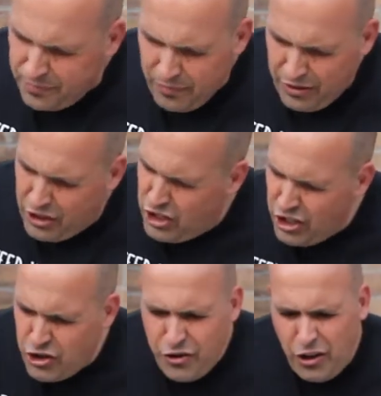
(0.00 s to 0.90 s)
The
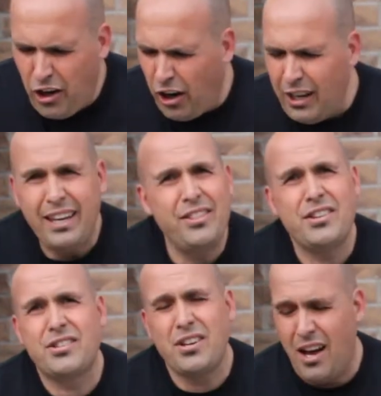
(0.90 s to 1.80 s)
ginger and the garlic in
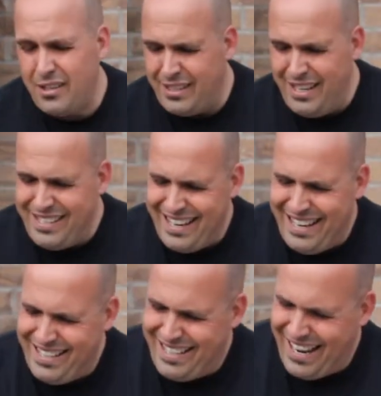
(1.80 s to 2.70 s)
this sauce is
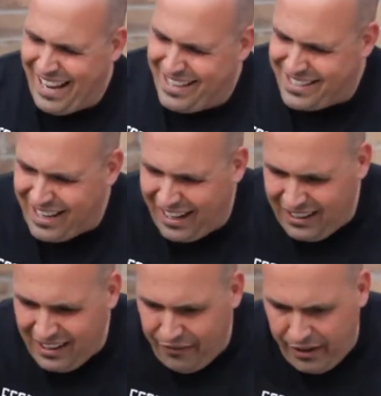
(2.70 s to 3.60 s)
intense. I
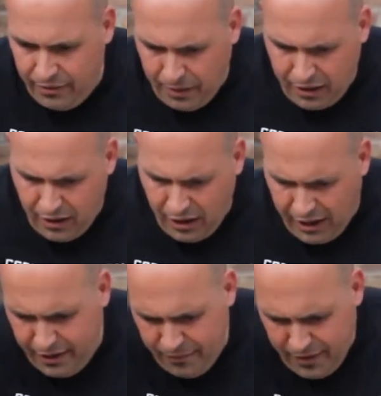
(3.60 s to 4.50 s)
love it, my God.